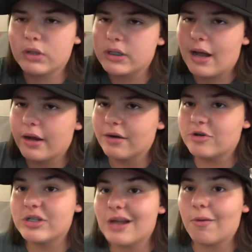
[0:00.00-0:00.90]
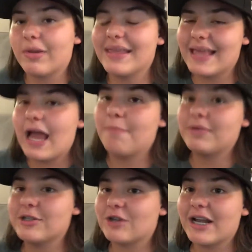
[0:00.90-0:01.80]
tired. She's not really the
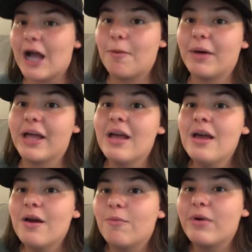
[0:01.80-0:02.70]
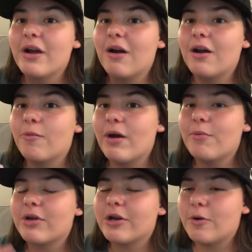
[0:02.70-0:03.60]
happiest right now, but we are on our way. We're going to go